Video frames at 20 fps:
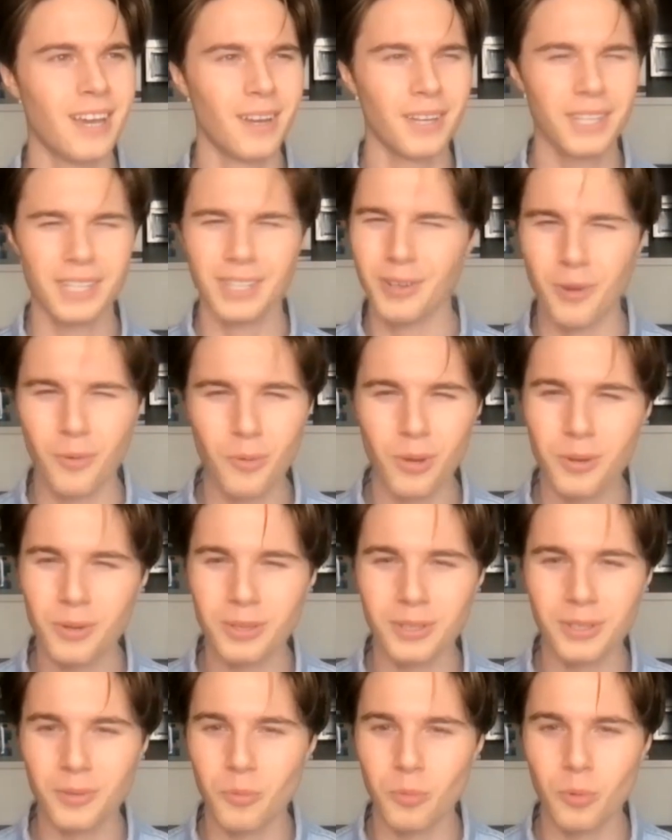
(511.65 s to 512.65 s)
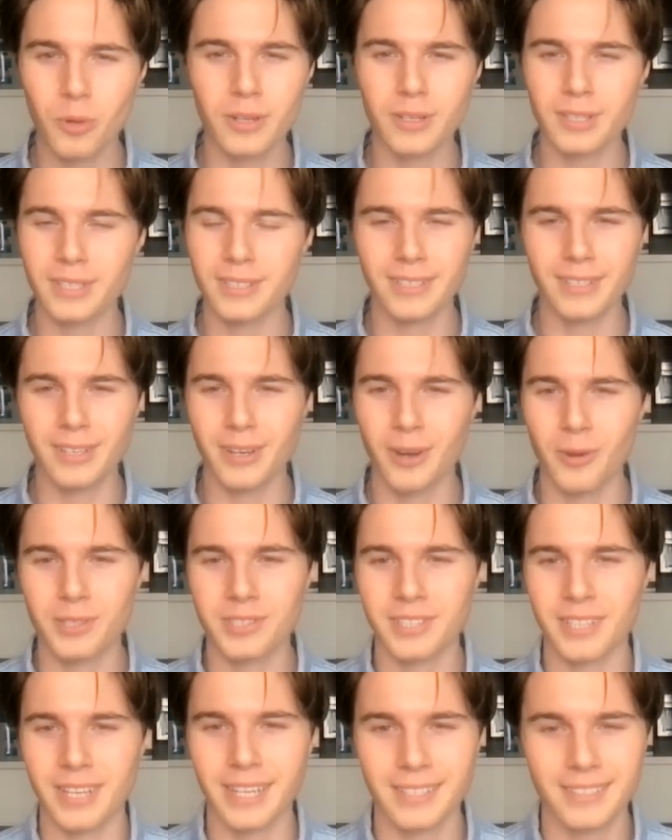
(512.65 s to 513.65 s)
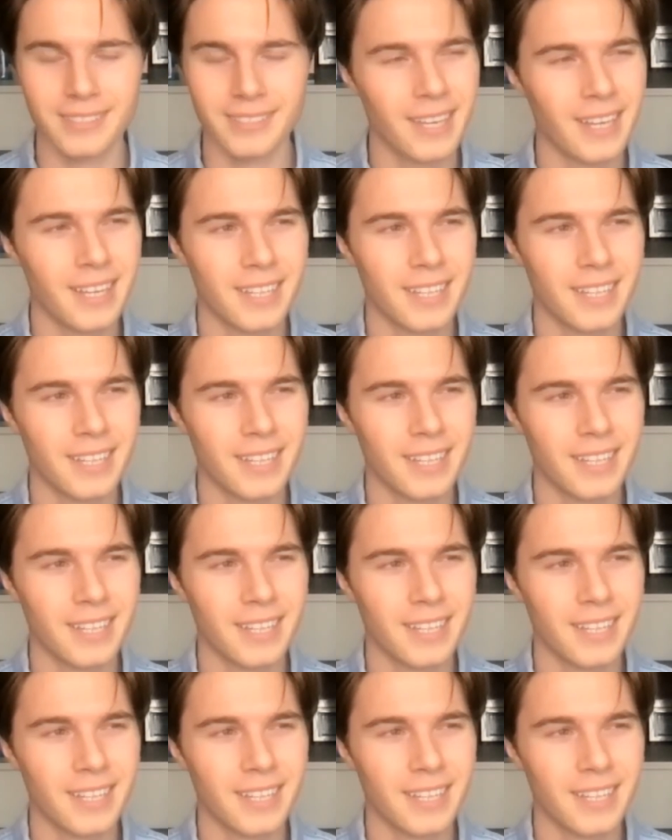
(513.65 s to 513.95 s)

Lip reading: You know, we're, you know, it's like